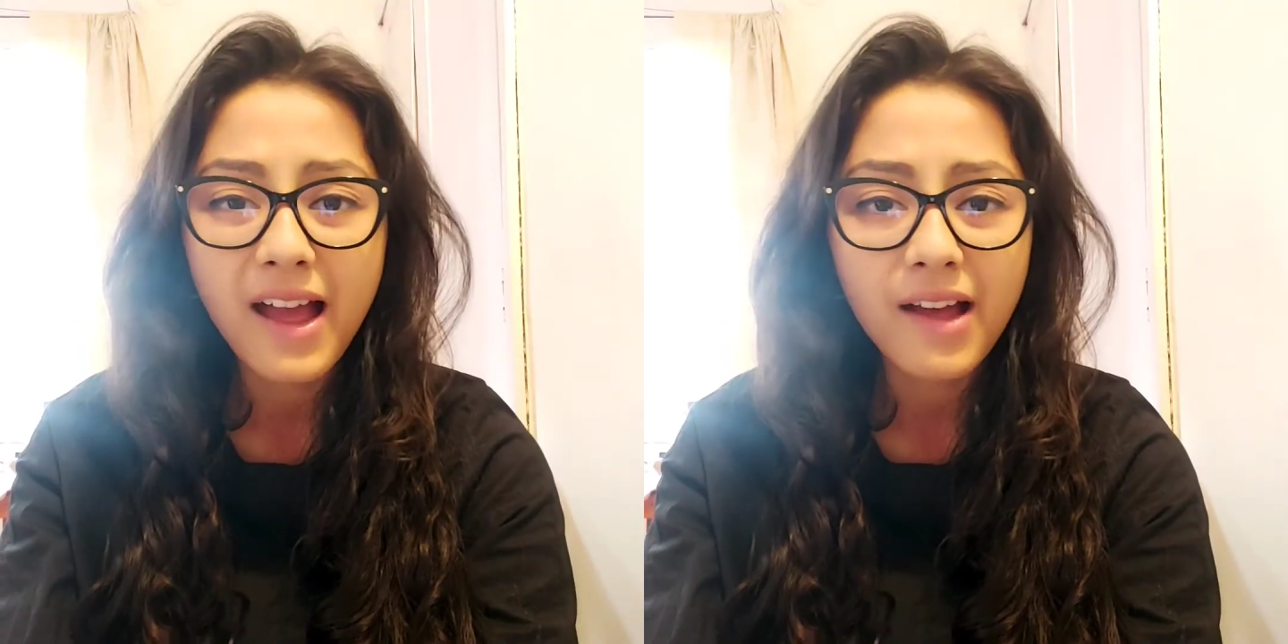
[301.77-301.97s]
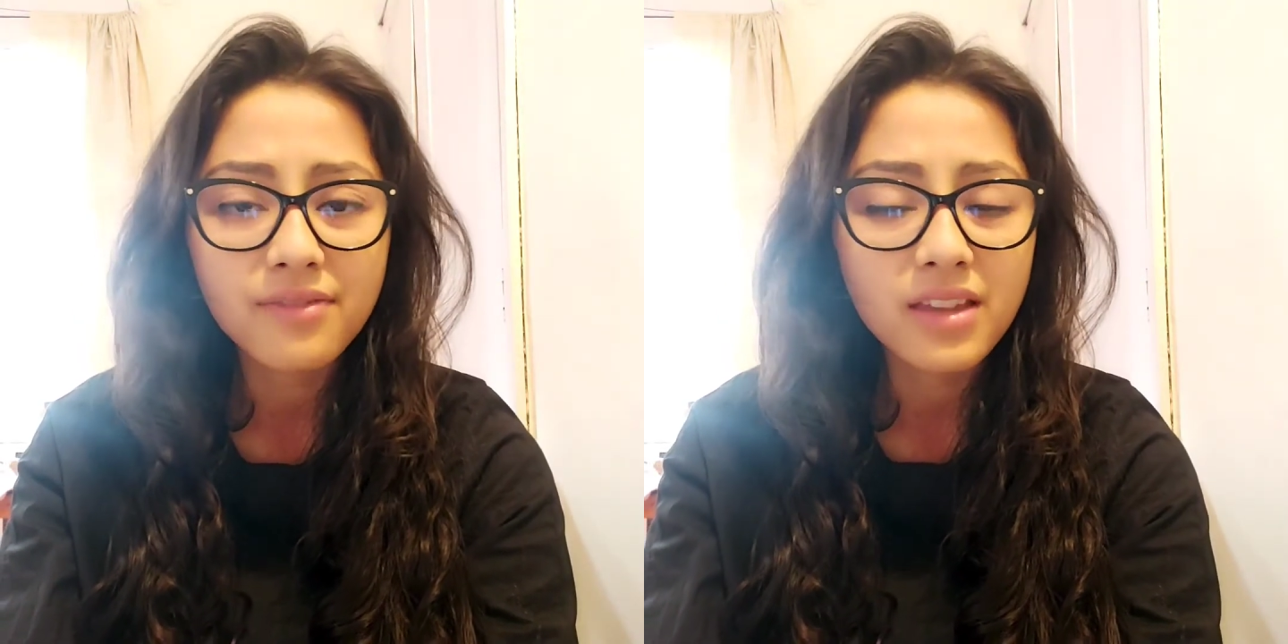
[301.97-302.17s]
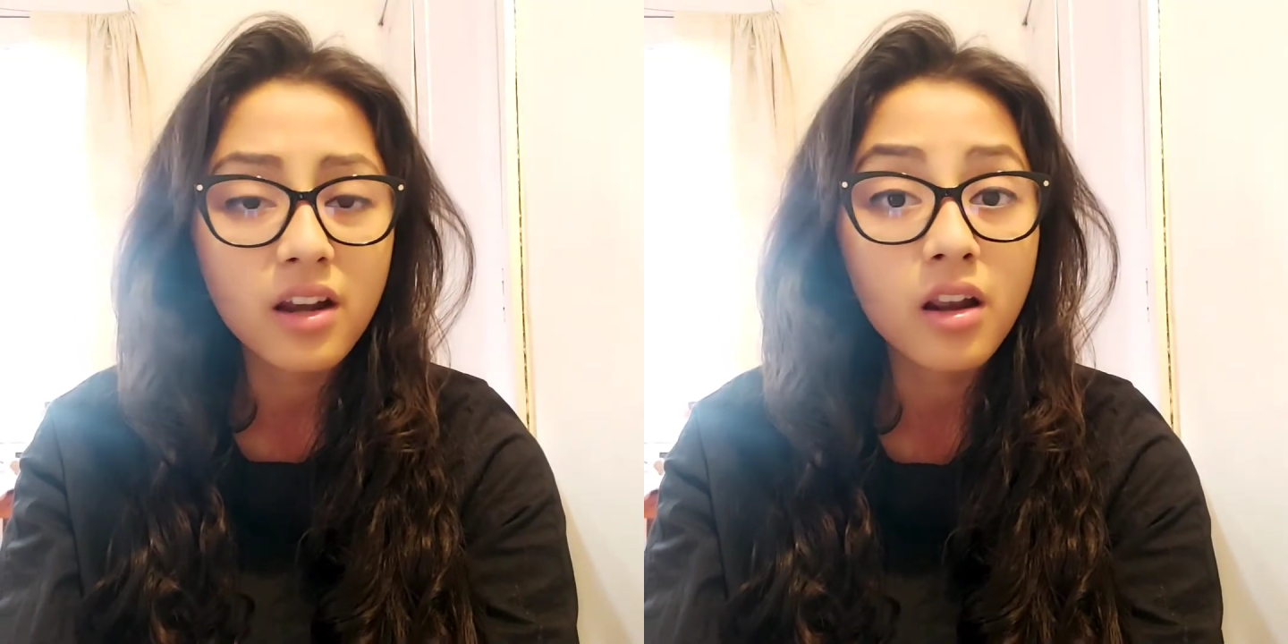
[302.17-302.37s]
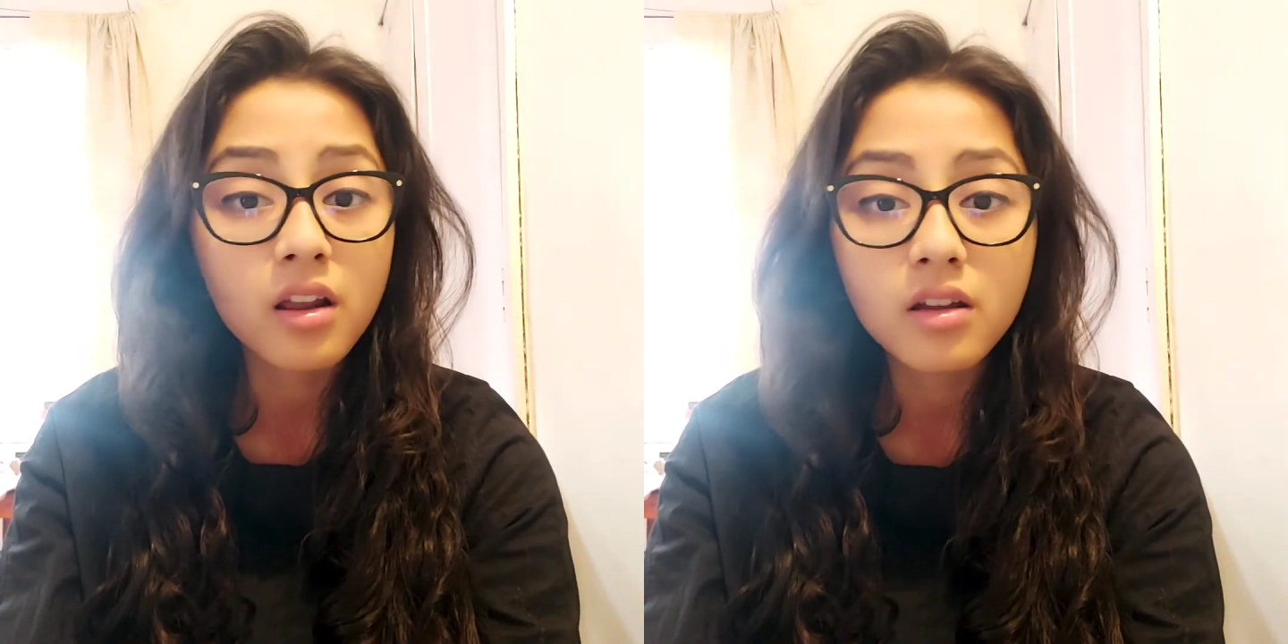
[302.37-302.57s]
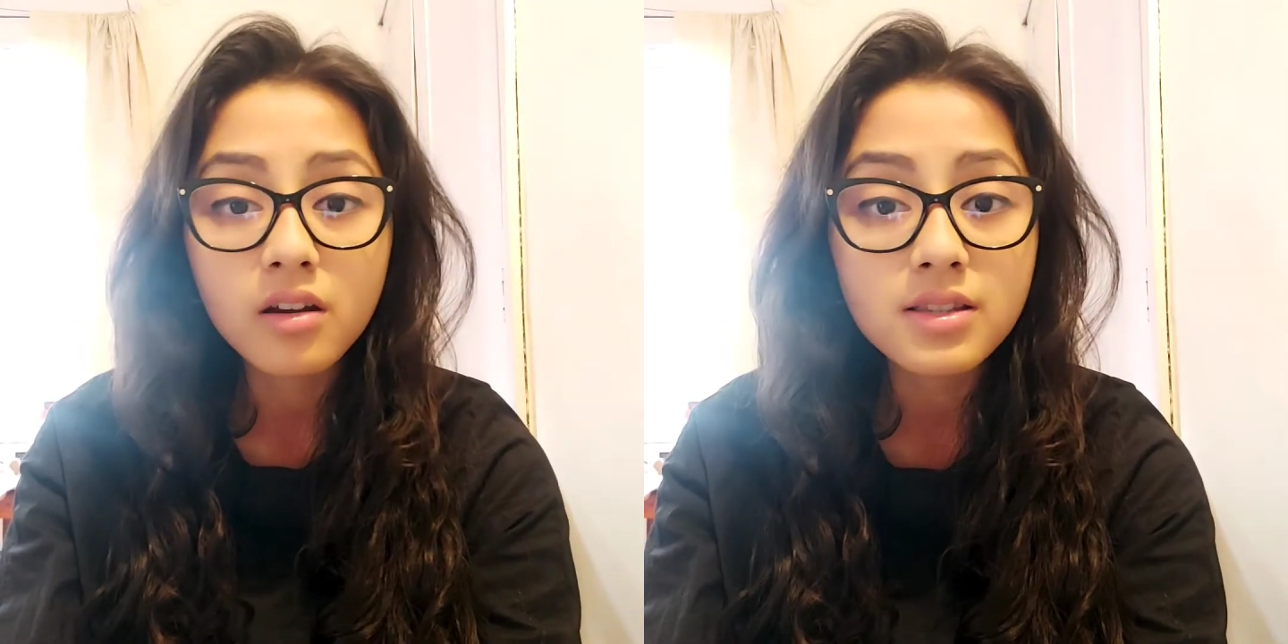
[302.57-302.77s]
have that
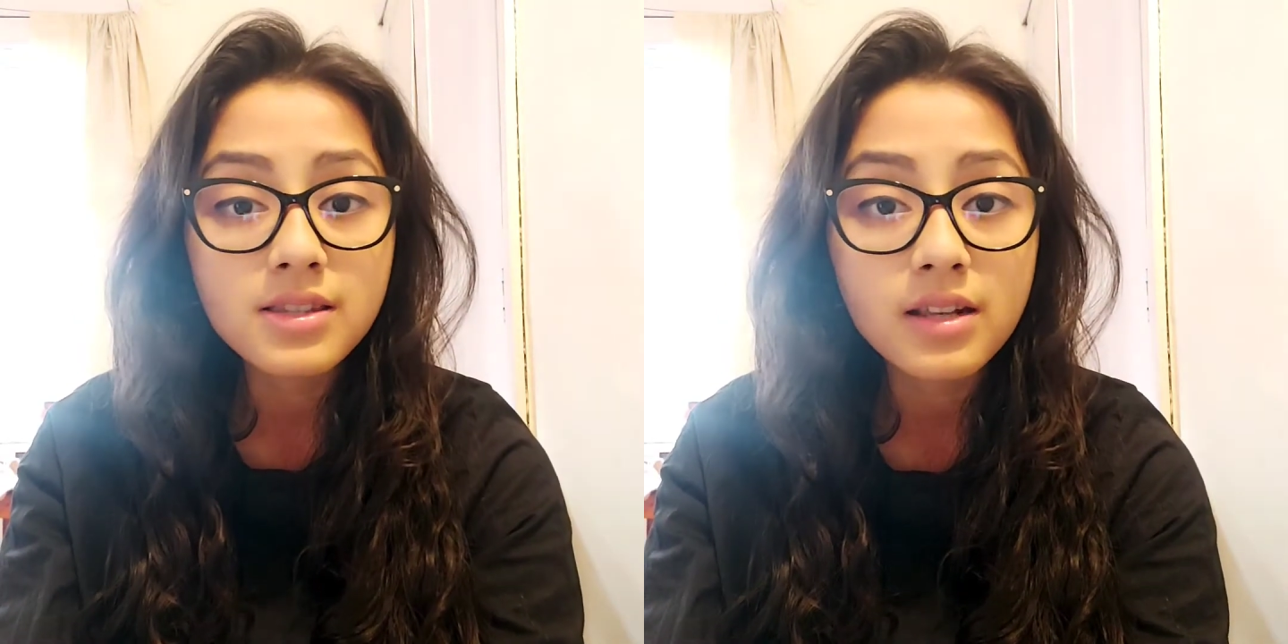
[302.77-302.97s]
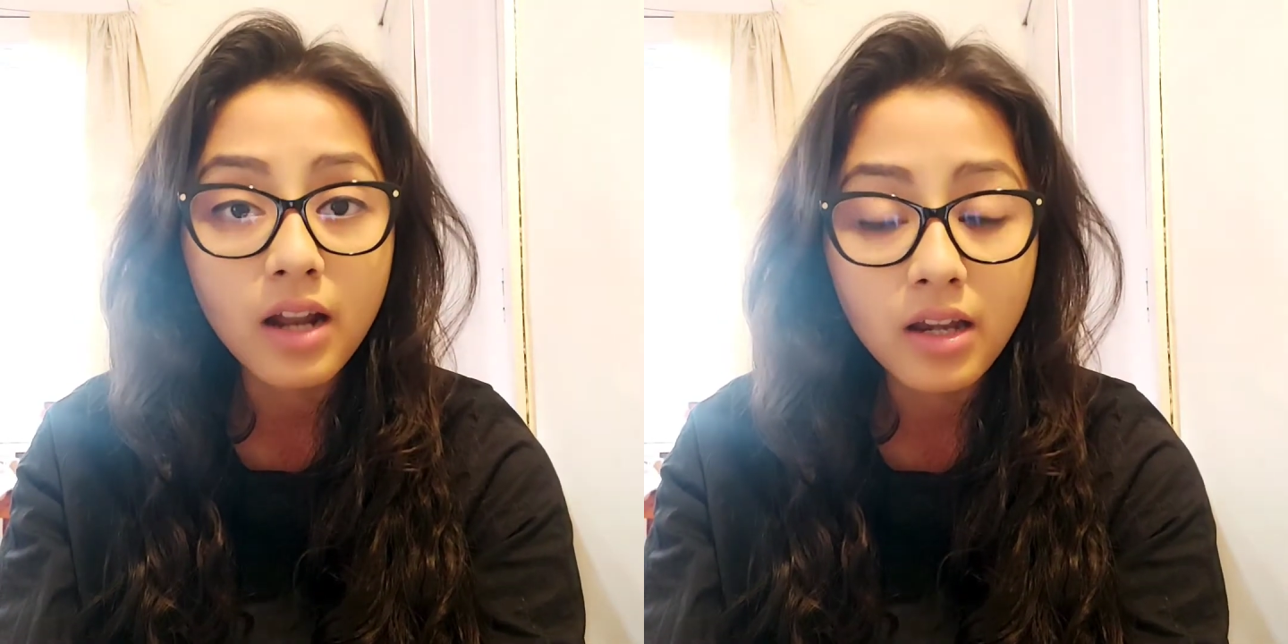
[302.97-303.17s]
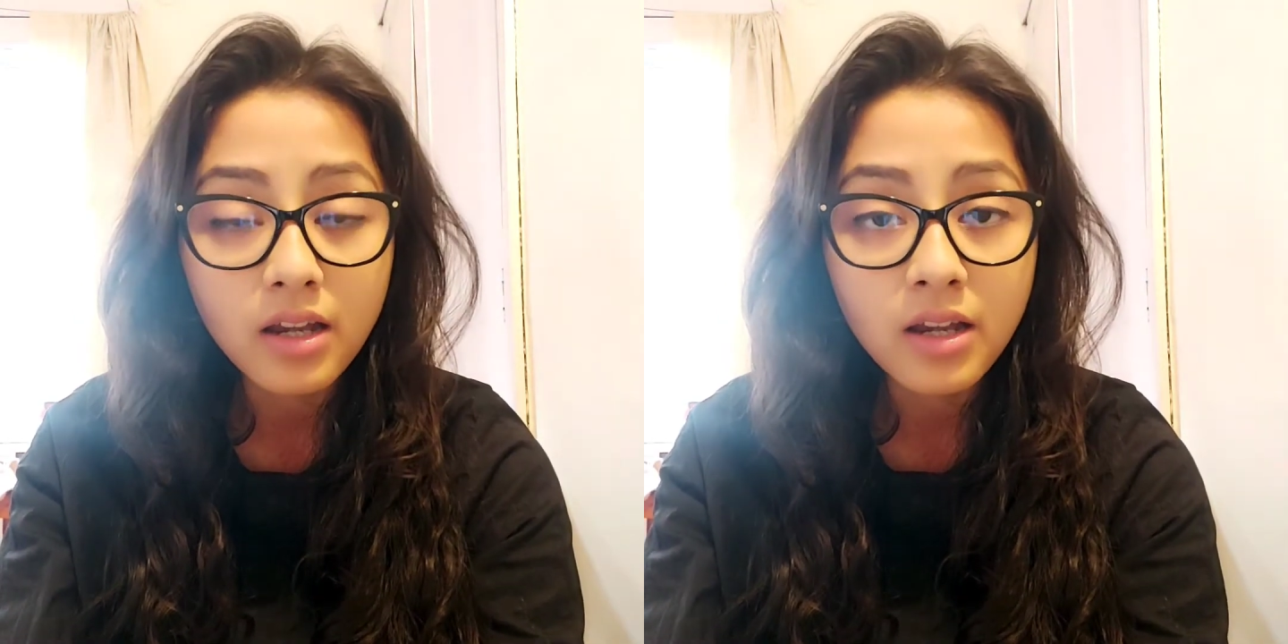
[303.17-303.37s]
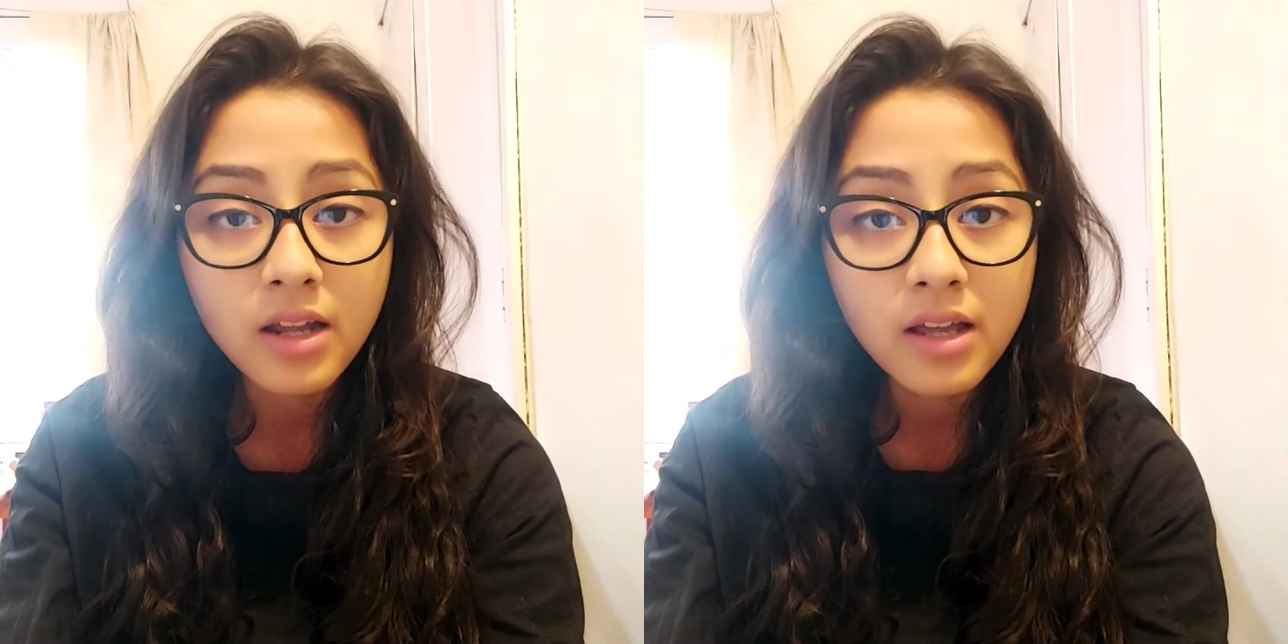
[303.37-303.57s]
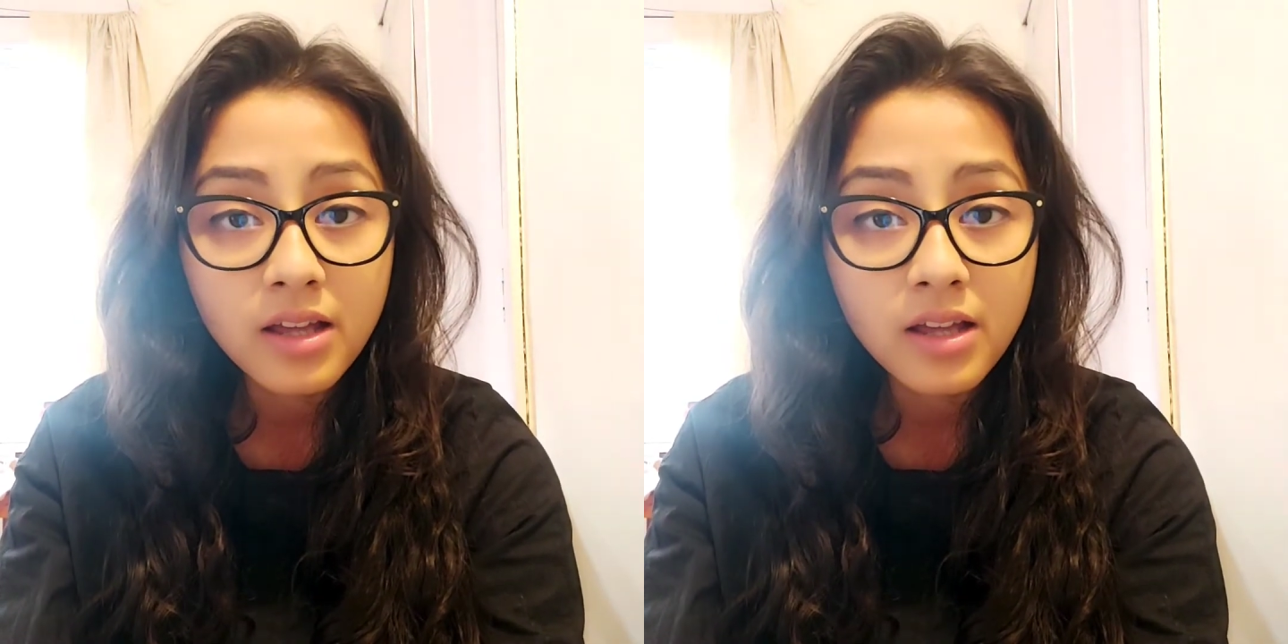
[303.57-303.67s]
rigorous run